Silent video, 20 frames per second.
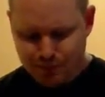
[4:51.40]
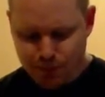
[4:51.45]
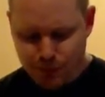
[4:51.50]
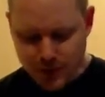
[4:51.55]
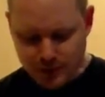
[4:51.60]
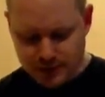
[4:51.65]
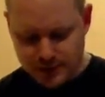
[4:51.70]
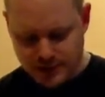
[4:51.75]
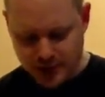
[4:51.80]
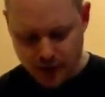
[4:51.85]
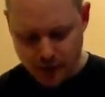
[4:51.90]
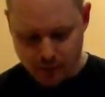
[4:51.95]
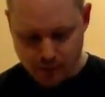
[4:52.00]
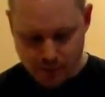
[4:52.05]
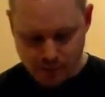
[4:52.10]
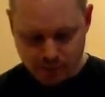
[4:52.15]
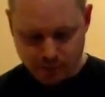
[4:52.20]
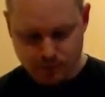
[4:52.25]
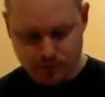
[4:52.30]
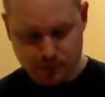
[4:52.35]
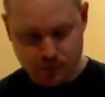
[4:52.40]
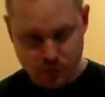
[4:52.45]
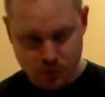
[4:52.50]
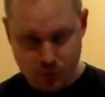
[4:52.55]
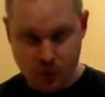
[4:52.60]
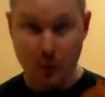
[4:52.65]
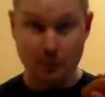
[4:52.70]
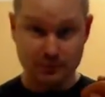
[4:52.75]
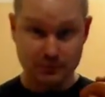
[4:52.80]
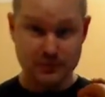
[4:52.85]
So,
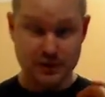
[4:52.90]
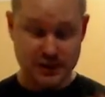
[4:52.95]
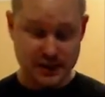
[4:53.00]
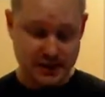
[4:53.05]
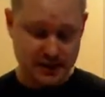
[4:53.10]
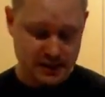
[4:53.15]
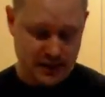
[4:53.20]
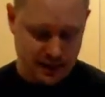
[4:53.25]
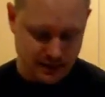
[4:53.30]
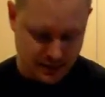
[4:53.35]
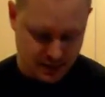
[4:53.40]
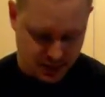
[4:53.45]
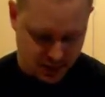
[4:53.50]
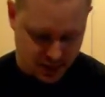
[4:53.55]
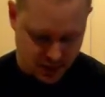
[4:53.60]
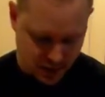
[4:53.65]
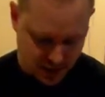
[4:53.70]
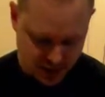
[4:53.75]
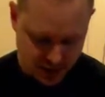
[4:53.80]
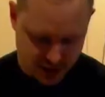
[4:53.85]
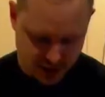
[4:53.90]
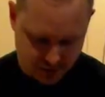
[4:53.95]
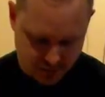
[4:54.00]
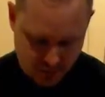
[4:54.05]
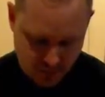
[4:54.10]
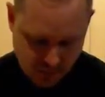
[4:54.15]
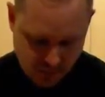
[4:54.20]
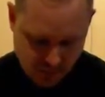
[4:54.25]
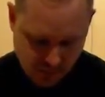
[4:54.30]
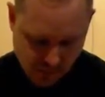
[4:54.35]
seeing as how it's a sausage,
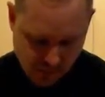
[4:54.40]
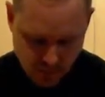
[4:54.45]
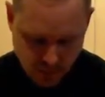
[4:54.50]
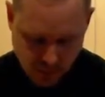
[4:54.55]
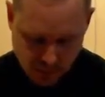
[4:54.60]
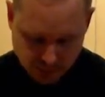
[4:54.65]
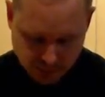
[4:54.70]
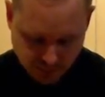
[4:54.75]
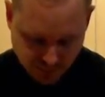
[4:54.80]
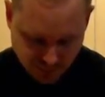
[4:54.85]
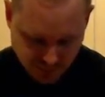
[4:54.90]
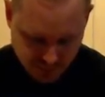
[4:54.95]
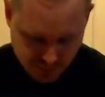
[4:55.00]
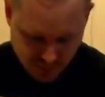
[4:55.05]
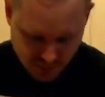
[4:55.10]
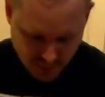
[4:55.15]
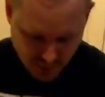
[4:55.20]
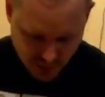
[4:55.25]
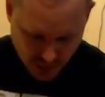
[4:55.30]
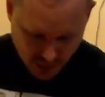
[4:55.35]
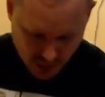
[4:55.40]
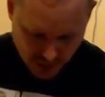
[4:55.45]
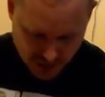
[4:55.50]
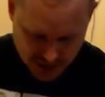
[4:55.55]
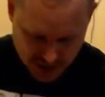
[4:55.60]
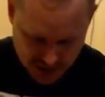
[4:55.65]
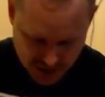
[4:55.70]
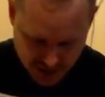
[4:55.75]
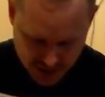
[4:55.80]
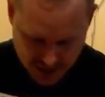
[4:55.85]
I'm just
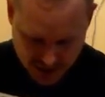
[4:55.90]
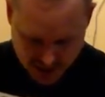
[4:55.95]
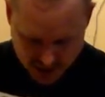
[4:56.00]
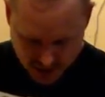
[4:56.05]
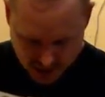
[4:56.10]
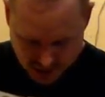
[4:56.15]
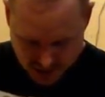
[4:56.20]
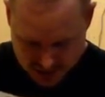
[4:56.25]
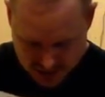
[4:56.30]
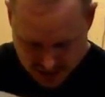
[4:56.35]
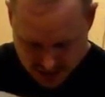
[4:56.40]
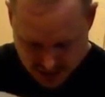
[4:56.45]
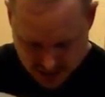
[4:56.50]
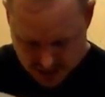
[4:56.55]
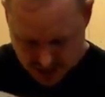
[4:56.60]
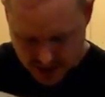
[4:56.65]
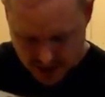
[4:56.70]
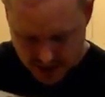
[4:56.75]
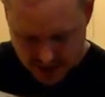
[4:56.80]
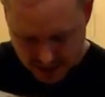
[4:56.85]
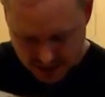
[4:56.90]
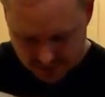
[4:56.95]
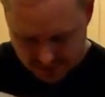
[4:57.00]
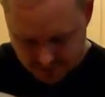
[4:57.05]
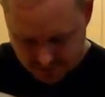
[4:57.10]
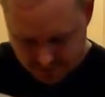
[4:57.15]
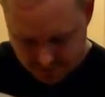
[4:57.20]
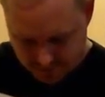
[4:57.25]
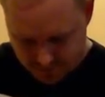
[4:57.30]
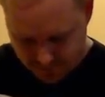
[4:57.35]
going to slice this in half
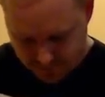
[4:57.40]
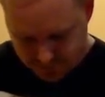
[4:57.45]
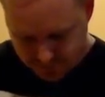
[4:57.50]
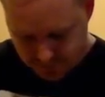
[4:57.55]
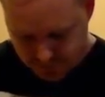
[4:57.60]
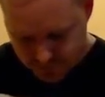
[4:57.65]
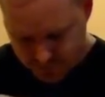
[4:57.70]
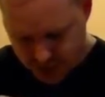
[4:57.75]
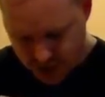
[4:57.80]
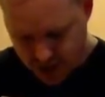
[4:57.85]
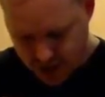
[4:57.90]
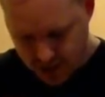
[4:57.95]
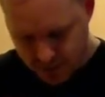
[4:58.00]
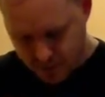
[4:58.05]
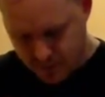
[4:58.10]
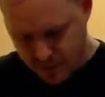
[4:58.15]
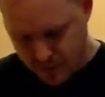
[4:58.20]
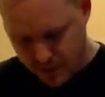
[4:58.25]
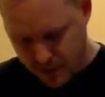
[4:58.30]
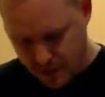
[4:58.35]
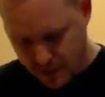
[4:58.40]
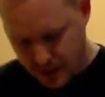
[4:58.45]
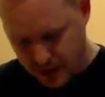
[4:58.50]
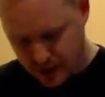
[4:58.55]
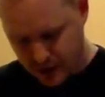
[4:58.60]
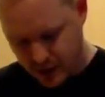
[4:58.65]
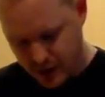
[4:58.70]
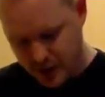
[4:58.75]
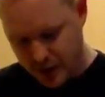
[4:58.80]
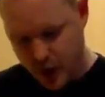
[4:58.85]
and
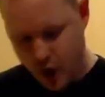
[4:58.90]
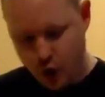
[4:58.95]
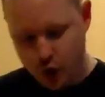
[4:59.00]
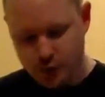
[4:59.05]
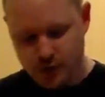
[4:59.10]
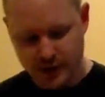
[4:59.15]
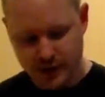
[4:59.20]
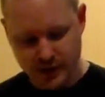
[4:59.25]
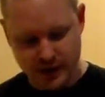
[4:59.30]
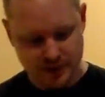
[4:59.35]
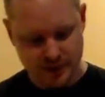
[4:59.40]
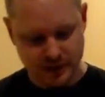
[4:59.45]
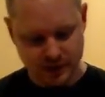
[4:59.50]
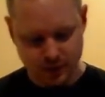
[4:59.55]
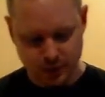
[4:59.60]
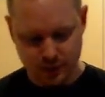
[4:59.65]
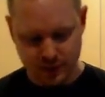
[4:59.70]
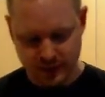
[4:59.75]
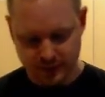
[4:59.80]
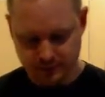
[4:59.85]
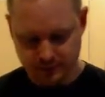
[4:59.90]
kind of open it up a little bit.